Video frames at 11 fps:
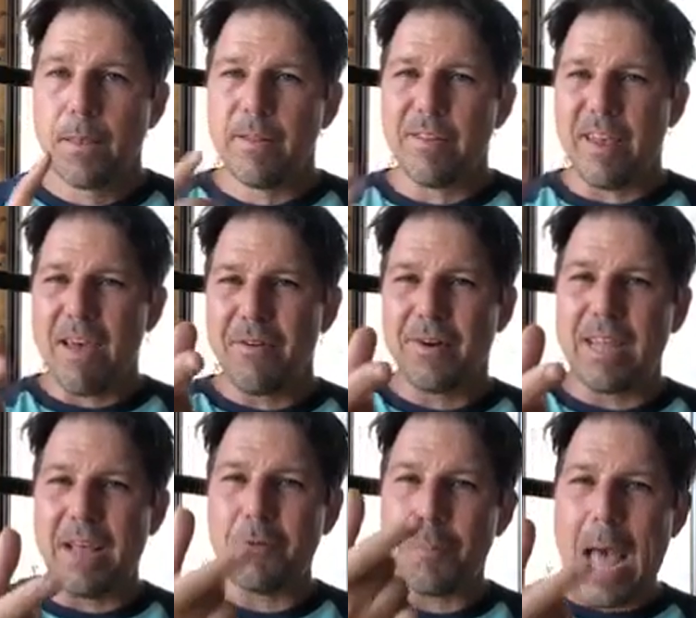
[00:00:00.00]
Did you ever
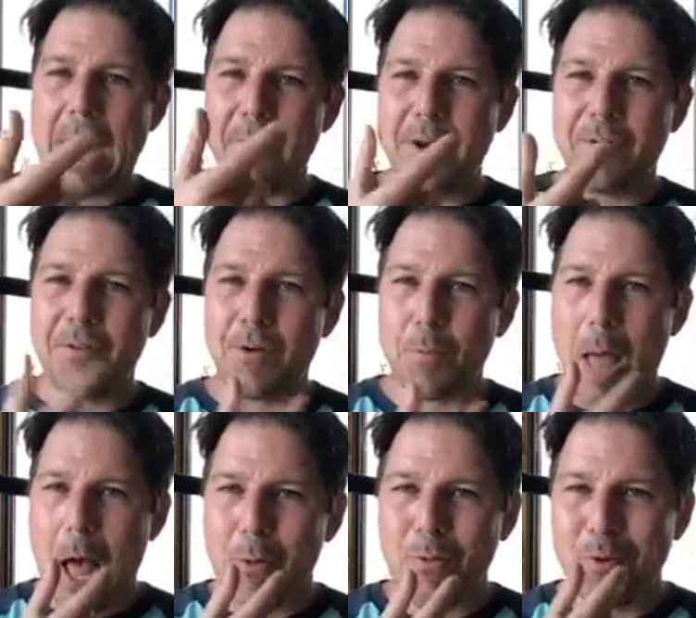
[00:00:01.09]
test batteries in your
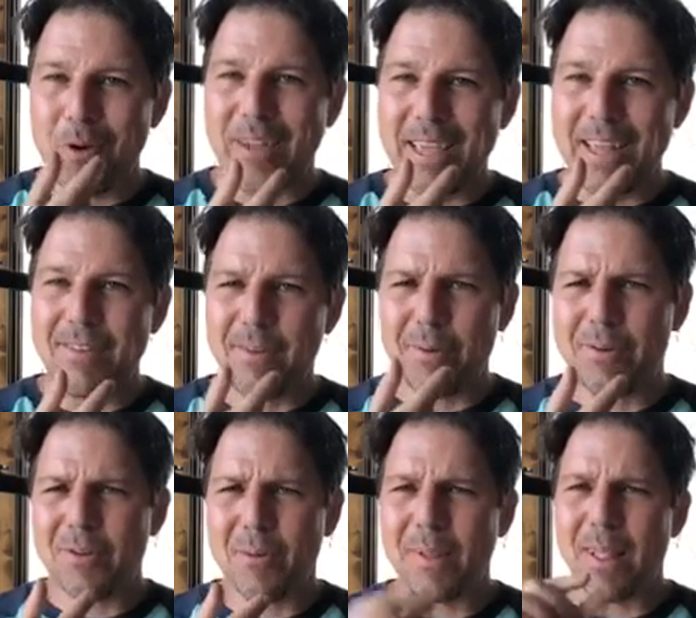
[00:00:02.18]
mouth when you were a kid? Someone
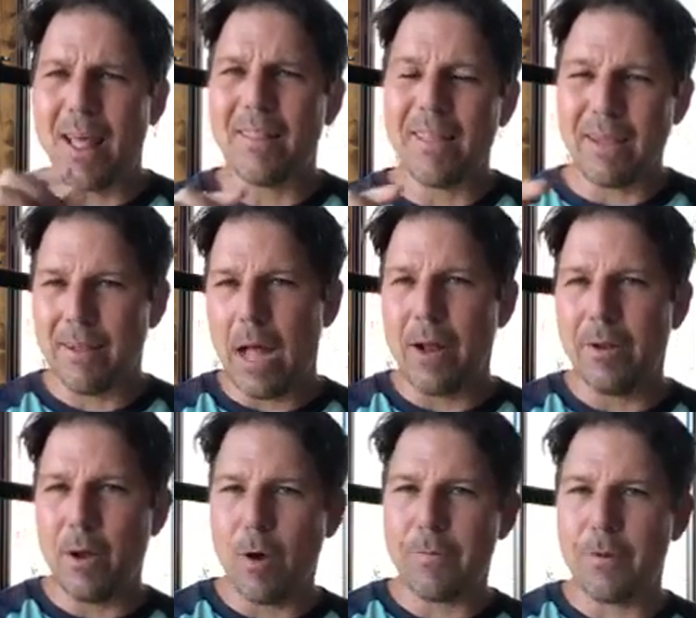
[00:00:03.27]
showed me that. Like, how do you
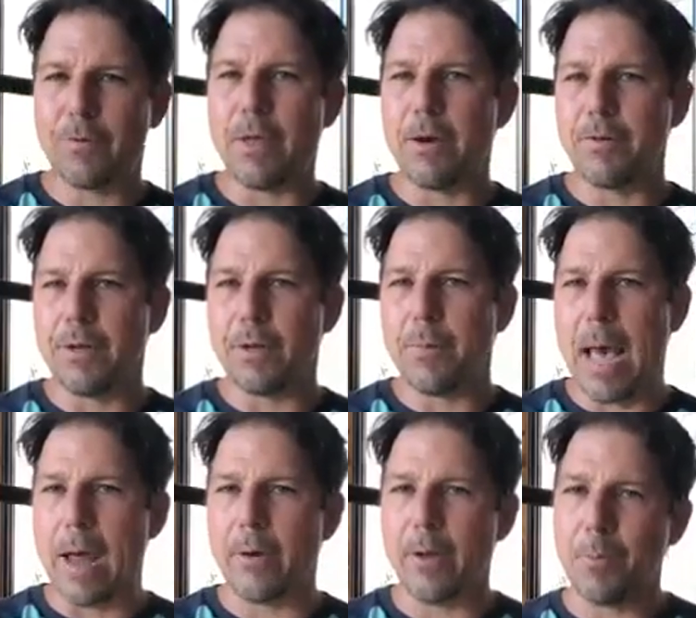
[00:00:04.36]
know if there's energy in a
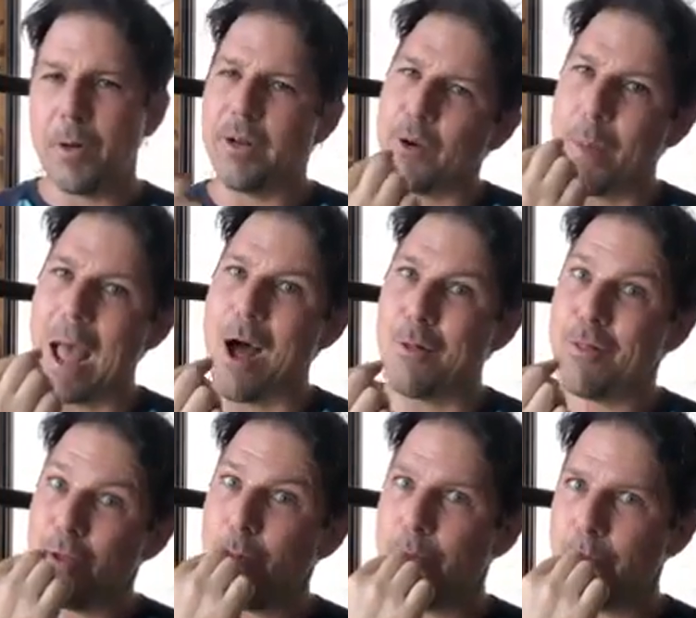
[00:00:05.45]
battery? You put it in your mouth,
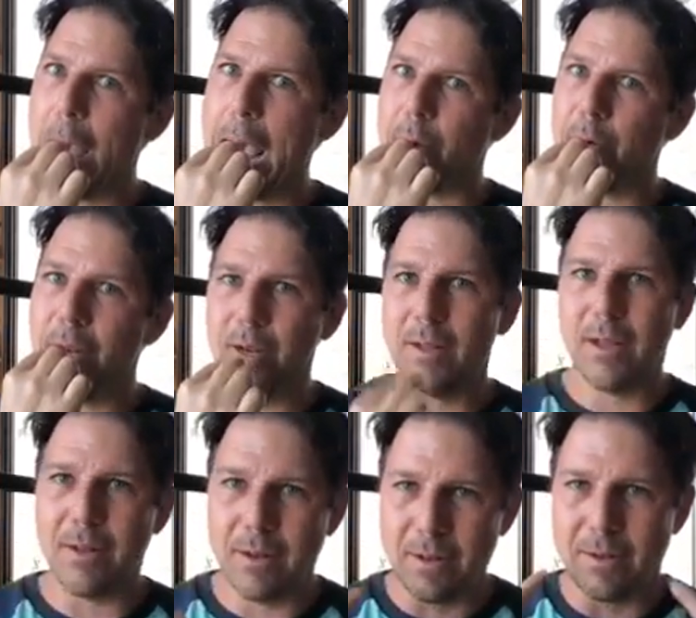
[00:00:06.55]
a battery,
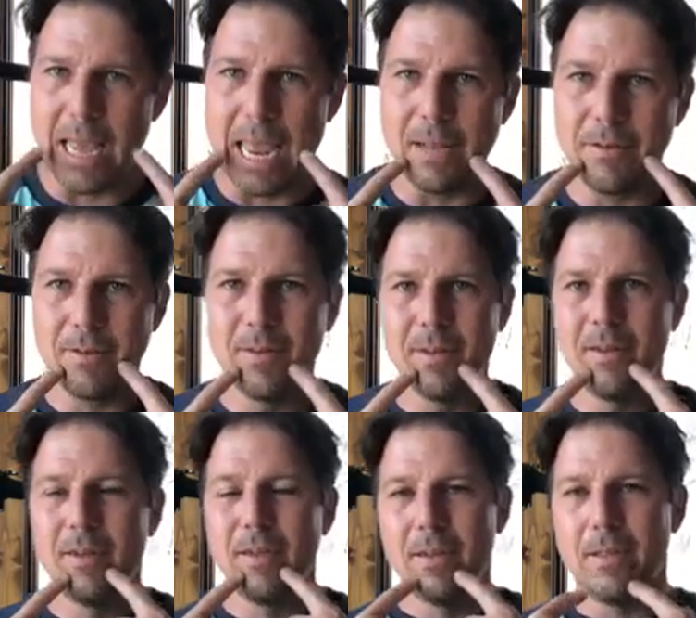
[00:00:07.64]
and you can taste
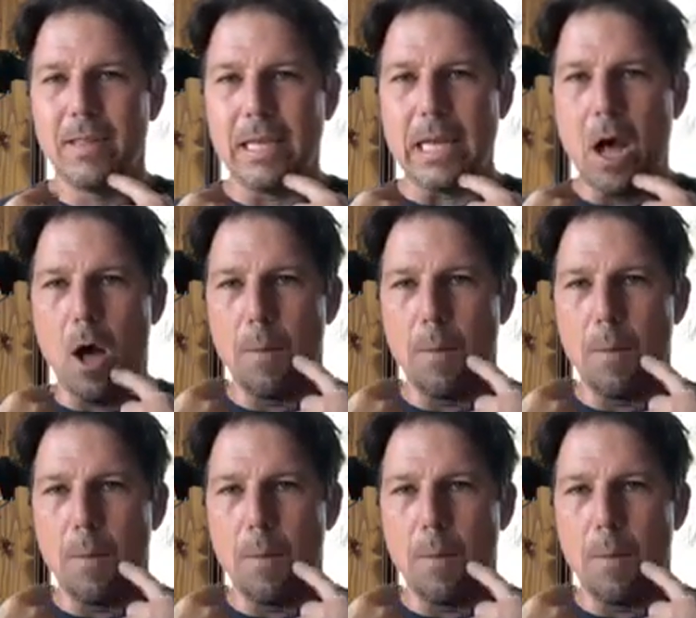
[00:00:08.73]
the